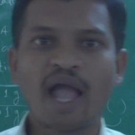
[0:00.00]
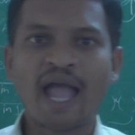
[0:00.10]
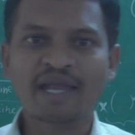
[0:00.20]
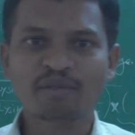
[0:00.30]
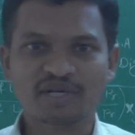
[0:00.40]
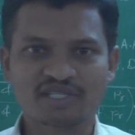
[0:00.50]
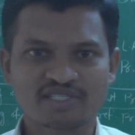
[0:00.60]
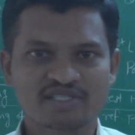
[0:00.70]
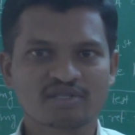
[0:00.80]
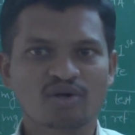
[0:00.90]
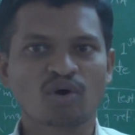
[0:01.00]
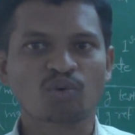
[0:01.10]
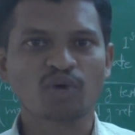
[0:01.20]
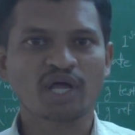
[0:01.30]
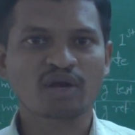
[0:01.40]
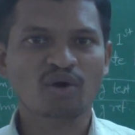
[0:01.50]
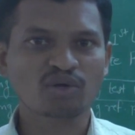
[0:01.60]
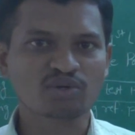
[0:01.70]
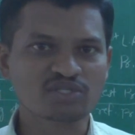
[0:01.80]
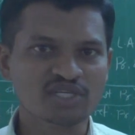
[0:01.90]
animals, or we are
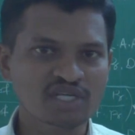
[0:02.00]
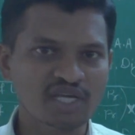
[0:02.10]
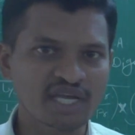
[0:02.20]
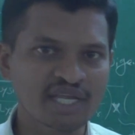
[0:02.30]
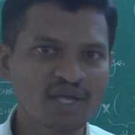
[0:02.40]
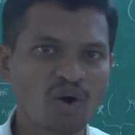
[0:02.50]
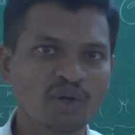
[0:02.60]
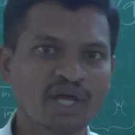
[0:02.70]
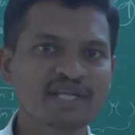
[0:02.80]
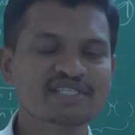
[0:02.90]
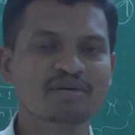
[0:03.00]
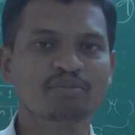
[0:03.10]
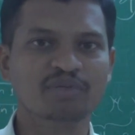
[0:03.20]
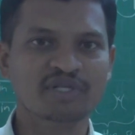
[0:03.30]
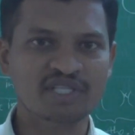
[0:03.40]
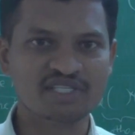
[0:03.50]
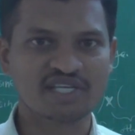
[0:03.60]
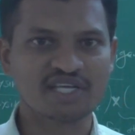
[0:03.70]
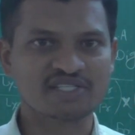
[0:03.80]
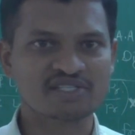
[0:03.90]
not using any organism in this
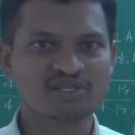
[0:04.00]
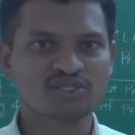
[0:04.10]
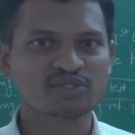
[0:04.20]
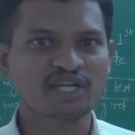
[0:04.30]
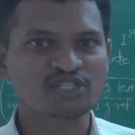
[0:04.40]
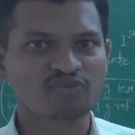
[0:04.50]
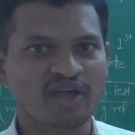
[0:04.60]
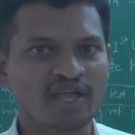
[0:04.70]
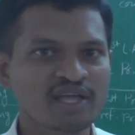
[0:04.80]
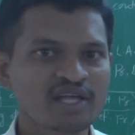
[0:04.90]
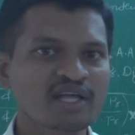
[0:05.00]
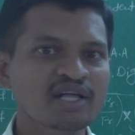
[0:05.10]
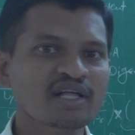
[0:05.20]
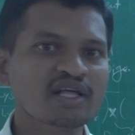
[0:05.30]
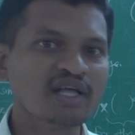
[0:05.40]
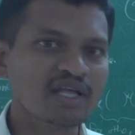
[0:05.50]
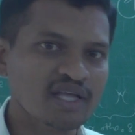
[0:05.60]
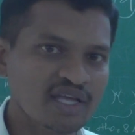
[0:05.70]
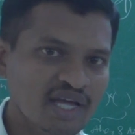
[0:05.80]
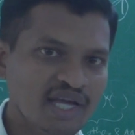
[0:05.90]
case. So that's why
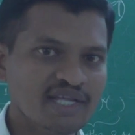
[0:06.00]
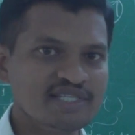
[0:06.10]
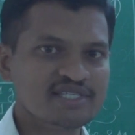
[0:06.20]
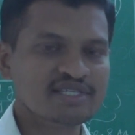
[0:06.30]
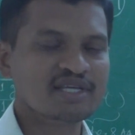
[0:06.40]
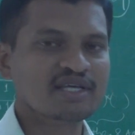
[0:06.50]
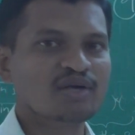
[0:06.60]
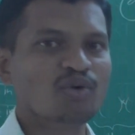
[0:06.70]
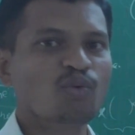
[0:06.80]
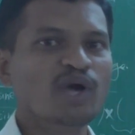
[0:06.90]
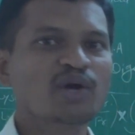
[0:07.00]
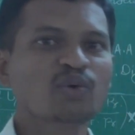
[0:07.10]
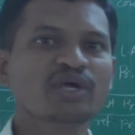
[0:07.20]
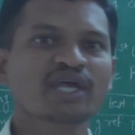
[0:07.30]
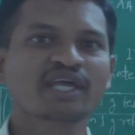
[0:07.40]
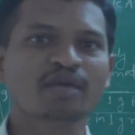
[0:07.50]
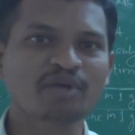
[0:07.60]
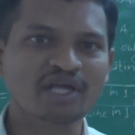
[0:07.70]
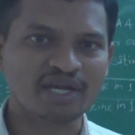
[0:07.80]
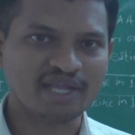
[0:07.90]
here is we are doing a
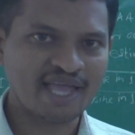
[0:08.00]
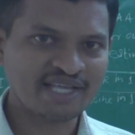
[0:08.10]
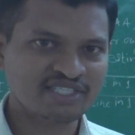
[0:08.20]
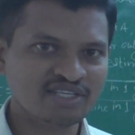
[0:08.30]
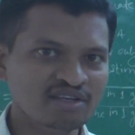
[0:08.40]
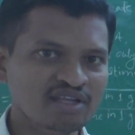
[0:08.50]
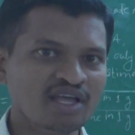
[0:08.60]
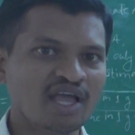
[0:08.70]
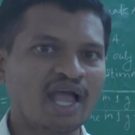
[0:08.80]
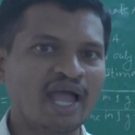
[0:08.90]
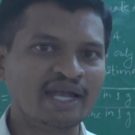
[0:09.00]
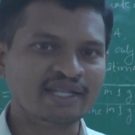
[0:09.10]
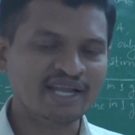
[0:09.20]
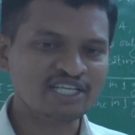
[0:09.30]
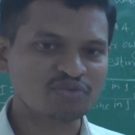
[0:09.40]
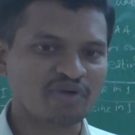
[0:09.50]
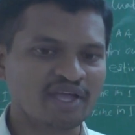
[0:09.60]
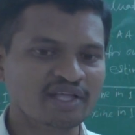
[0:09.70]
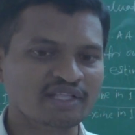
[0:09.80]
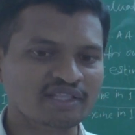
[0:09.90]
chemical reaction, and that's
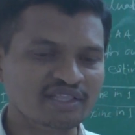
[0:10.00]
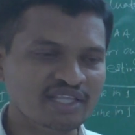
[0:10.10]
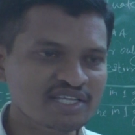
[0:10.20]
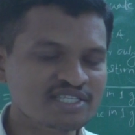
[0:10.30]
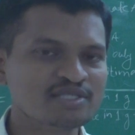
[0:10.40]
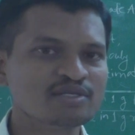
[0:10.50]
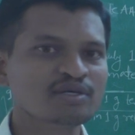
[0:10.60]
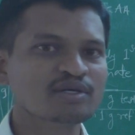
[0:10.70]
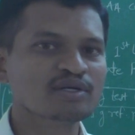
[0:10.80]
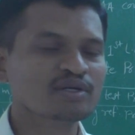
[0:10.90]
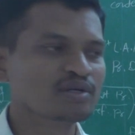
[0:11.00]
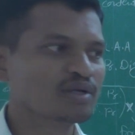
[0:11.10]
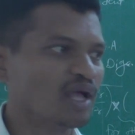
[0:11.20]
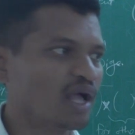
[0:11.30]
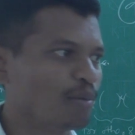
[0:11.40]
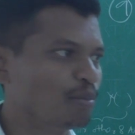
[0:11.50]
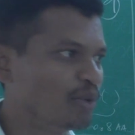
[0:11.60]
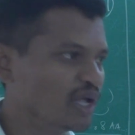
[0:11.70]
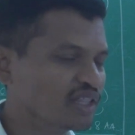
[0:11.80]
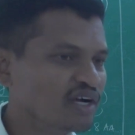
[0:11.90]
why this
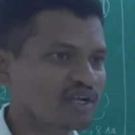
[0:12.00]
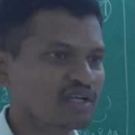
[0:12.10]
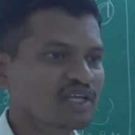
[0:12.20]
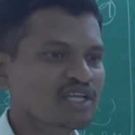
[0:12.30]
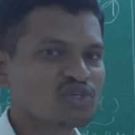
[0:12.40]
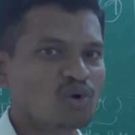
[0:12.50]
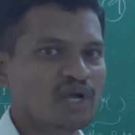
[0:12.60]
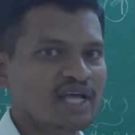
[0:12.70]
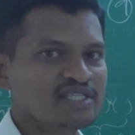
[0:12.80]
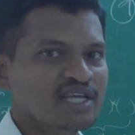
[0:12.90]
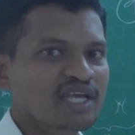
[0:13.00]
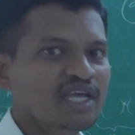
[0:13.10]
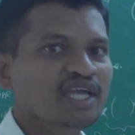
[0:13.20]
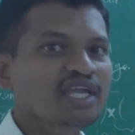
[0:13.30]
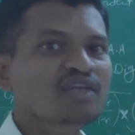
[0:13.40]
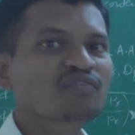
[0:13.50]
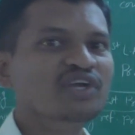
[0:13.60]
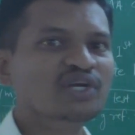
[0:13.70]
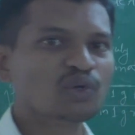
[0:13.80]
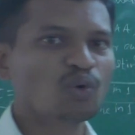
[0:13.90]
method is called as in
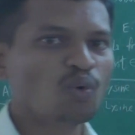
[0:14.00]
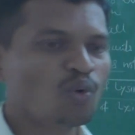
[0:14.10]
vitro